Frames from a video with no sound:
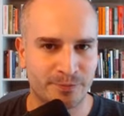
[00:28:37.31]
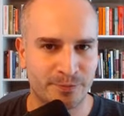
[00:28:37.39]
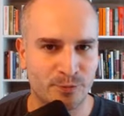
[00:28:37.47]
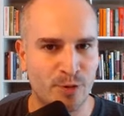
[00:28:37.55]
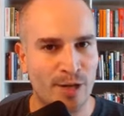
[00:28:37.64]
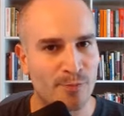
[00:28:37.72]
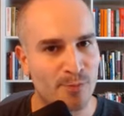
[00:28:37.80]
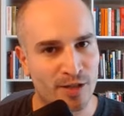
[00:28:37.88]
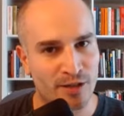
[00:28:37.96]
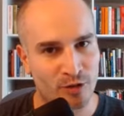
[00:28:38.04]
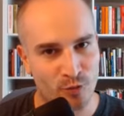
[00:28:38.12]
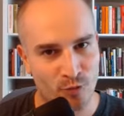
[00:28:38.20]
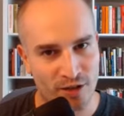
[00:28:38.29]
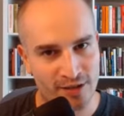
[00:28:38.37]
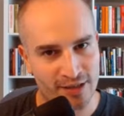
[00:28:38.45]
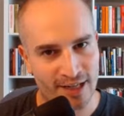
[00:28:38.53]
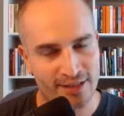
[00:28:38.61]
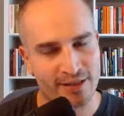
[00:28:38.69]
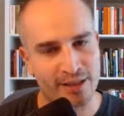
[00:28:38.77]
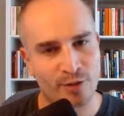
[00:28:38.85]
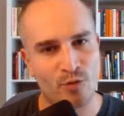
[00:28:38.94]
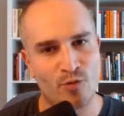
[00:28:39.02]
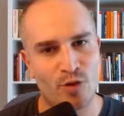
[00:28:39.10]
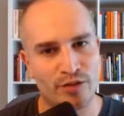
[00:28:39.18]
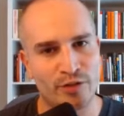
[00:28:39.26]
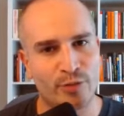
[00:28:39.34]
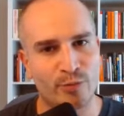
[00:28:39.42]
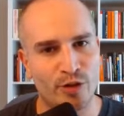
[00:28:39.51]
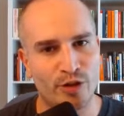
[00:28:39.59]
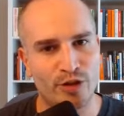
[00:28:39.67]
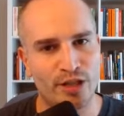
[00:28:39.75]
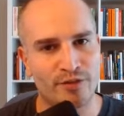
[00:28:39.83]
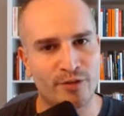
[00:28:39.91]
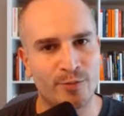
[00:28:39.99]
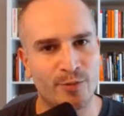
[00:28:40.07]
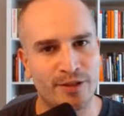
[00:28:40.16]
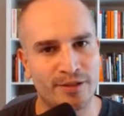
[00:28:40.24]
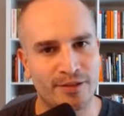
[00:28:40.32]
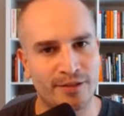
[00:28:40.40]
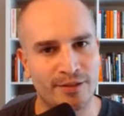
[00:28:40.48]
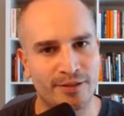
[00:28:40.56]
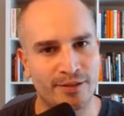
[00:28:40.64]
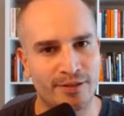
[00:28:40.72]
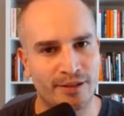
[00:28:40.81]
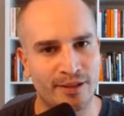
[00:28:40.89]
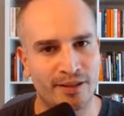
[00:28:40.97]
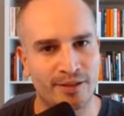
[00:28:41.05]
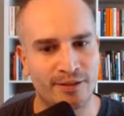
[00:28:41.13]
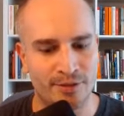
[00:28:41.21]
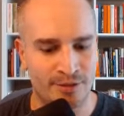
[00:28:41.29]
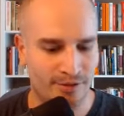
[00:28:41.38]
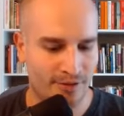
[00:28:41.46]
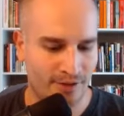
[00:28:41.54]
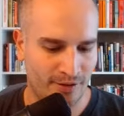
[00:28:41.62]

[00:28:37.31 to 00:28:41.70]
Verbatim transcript: right? Because what's asking and what wants to merge out of your business is,